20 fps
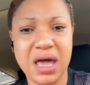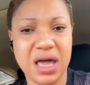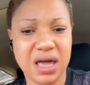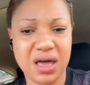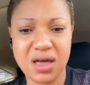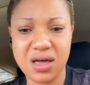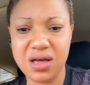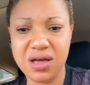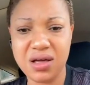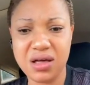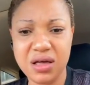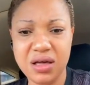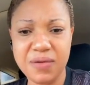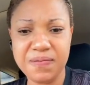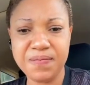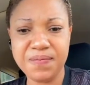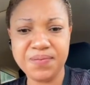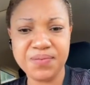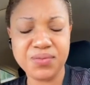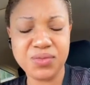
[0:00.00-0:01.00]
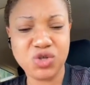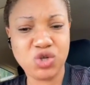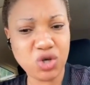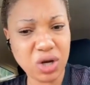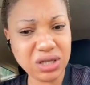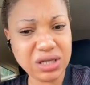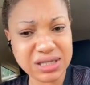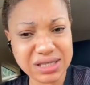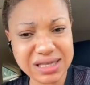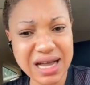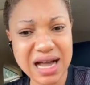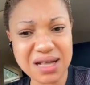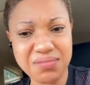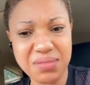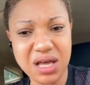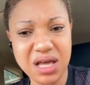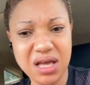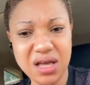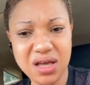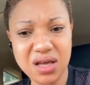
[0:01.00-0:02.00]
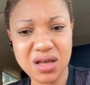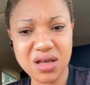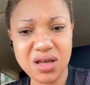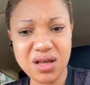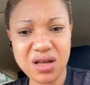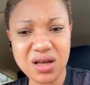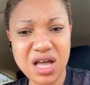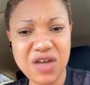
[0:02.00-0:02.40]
If I have a problem with somebody, I'll attack with my full chest.